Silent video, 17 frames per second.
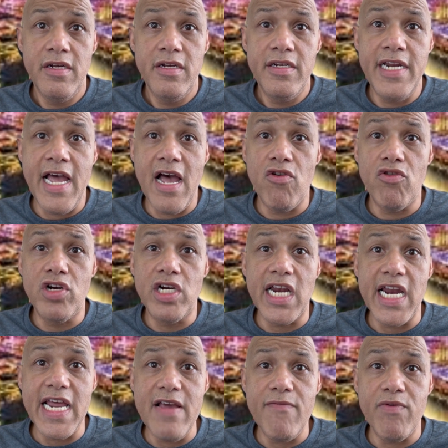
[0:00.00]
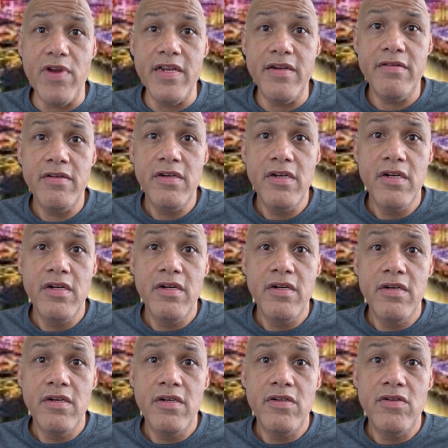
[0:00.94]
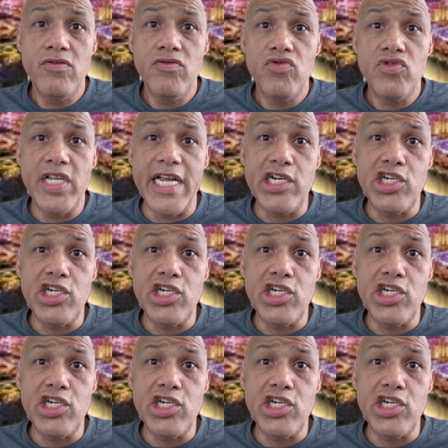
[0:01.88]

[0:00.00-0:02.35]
Now, Cleveland, they